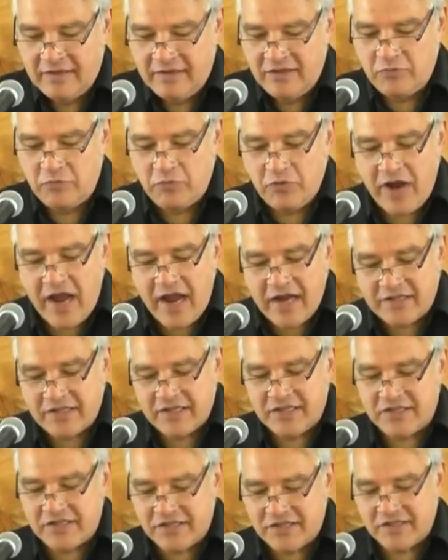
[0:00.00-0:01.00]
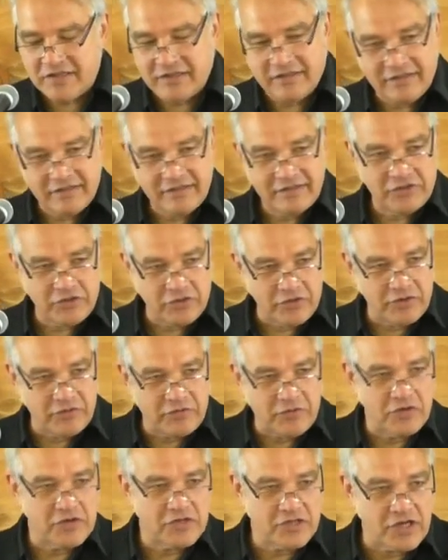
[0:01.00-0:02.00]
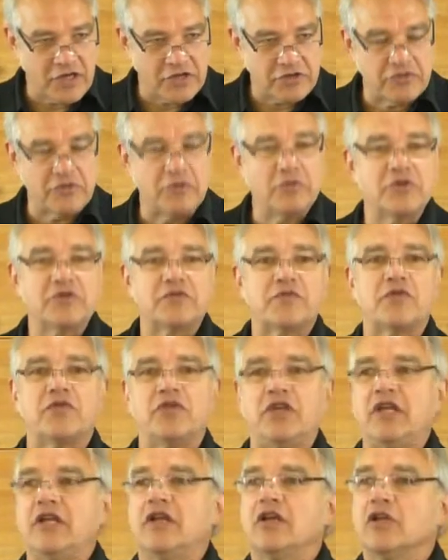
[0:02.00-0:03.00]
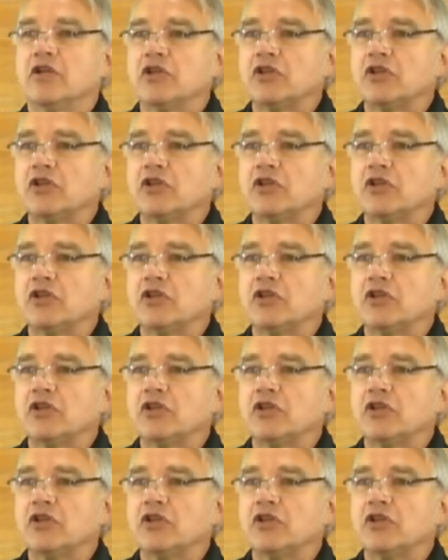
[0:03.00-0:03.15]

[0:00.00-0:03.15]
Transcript: And the practice during the first century was for the